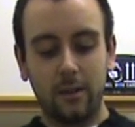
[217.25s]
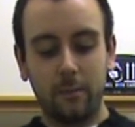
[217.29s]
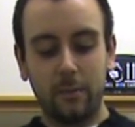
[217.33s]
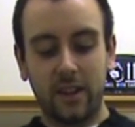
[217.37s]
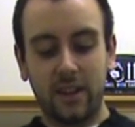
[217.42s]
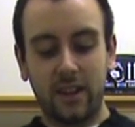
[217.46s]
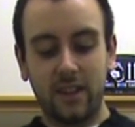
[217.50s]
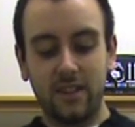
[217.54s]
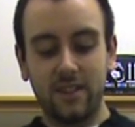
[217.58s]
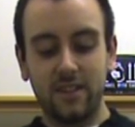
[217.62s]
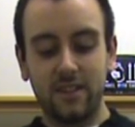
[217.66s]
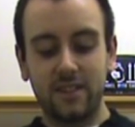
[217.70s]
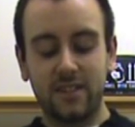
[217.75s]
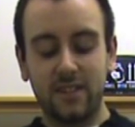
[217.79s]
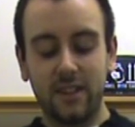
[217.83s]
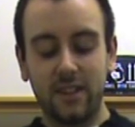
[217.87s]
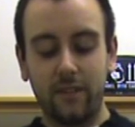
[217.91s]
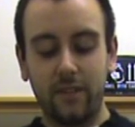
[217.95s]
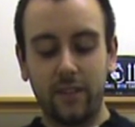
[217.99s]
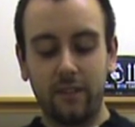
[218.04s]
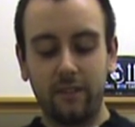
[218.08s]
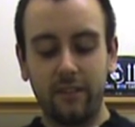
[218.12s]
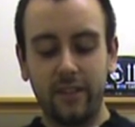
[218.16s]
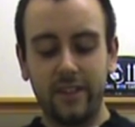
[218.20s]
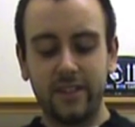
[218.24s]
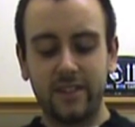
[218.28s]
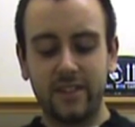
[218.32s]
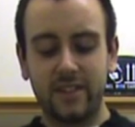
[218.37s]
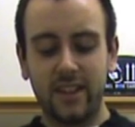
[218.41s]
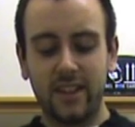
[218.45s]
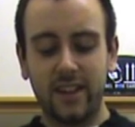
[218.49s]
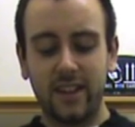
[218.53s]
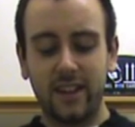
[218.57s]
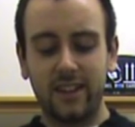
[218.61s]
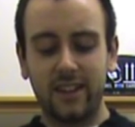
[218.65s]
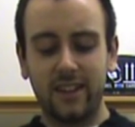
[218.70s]
because if there
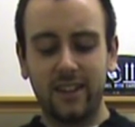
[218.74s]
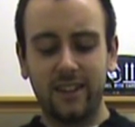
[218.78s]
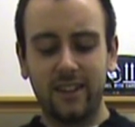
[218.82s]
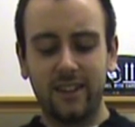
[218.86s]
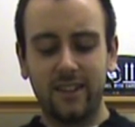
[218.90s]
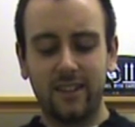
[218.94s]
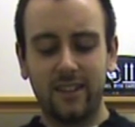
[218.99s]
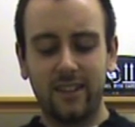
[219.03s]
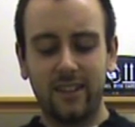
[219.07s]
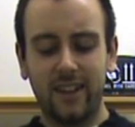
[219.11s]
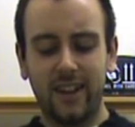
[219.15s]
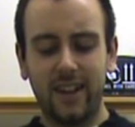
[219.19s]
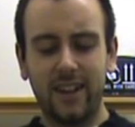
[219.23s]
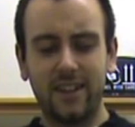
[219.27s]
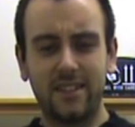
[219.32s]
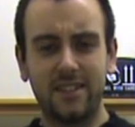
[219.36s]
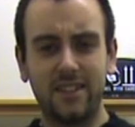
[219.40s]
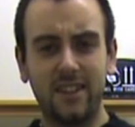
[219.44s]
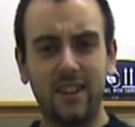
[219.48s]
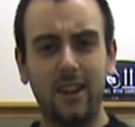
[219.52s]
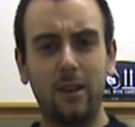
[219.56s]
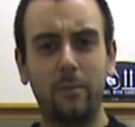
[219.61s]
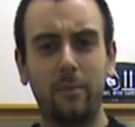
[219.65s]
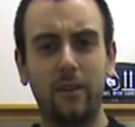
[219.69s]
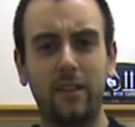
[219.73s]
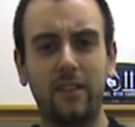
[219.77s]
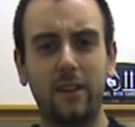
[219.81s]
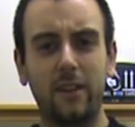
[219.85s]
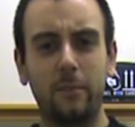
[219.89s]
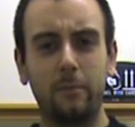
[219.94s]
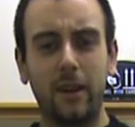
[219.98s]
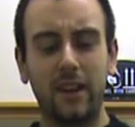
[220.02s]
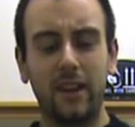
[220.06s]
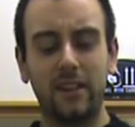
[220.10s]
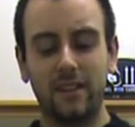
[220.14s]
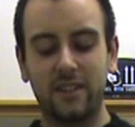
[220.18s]
is then, I hate to say it, but I
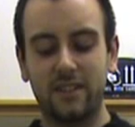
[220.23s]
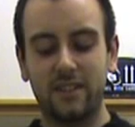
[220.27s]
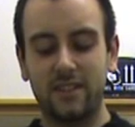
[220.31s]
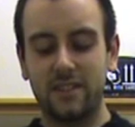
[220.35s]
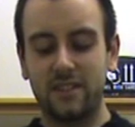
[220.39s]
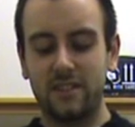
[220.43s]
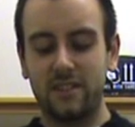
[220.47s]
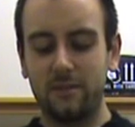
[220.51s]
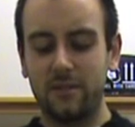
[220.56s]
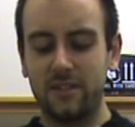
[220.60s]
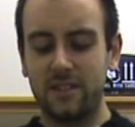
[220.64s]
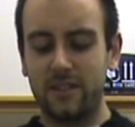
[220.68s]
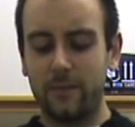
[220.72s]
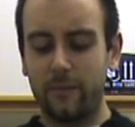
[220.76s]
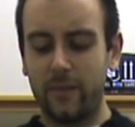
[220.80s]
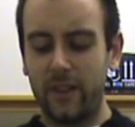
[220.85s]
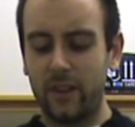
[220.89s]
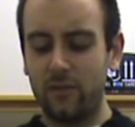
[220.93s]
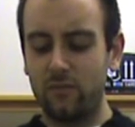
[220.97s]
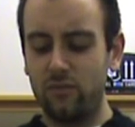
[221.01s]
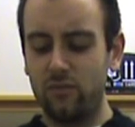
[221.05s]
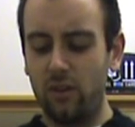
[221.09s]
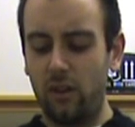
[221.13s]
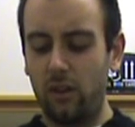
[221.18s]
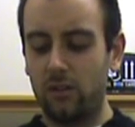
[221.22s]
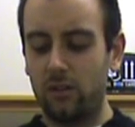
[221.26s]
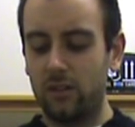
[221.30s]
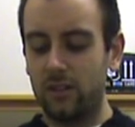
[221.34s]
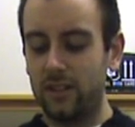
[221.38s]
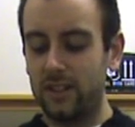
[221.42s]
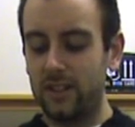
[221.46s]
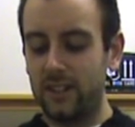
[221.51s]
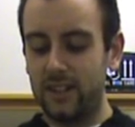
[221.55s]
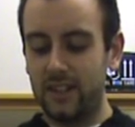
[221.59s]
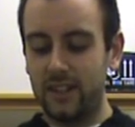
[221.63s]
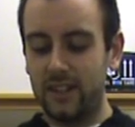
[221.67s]
think Magners is doing something
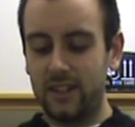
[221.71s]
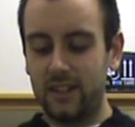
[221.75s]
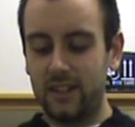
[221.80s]
wrong.